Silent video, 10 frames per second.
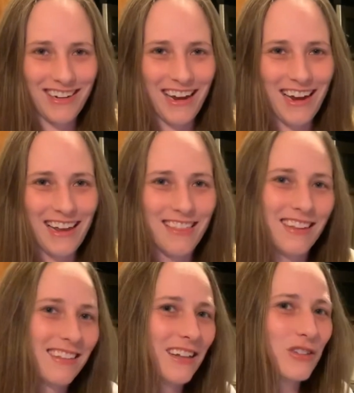I
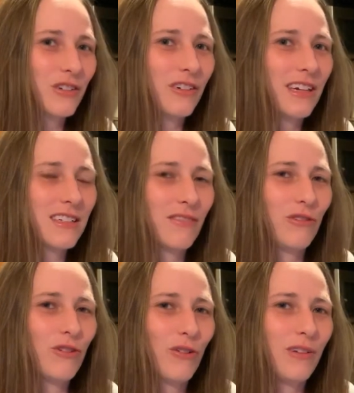think that's correct if you
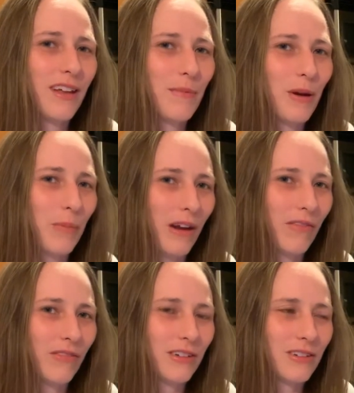know a lot about betta
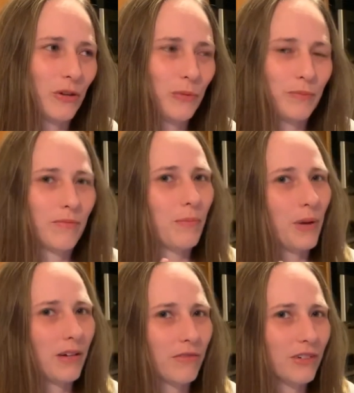fish. Oh,
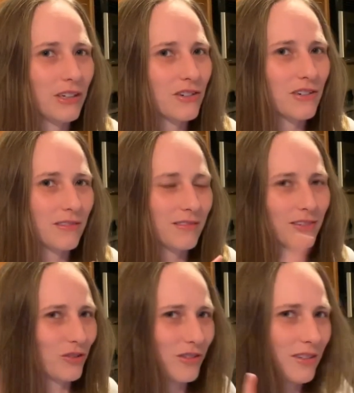betta fish.
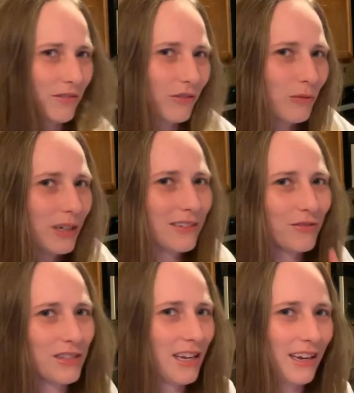There's different ways of
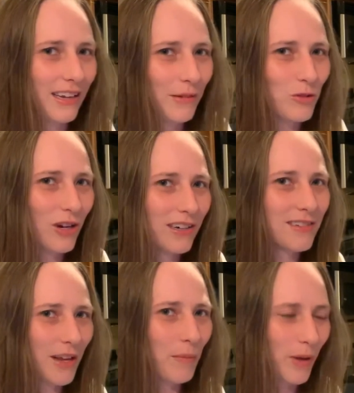saying it. I'm trying to
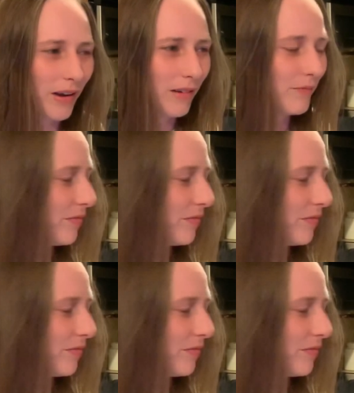say betta.